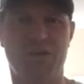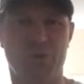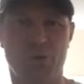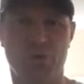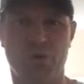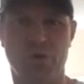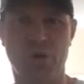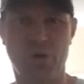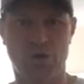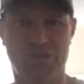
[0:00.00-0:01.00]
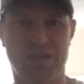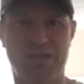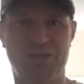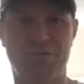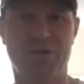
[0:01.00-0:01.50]
your order or
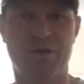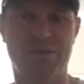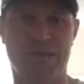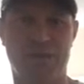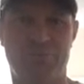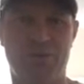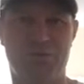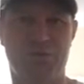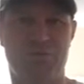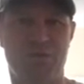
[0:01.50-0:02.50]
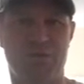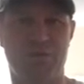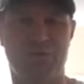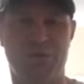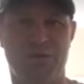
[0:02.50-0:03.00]
take your phone and take a picture of the
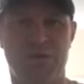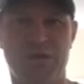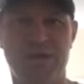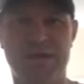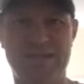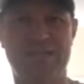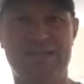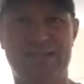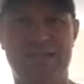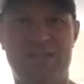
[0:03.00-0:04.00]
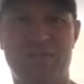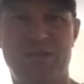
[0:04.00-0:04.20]
computer and send it to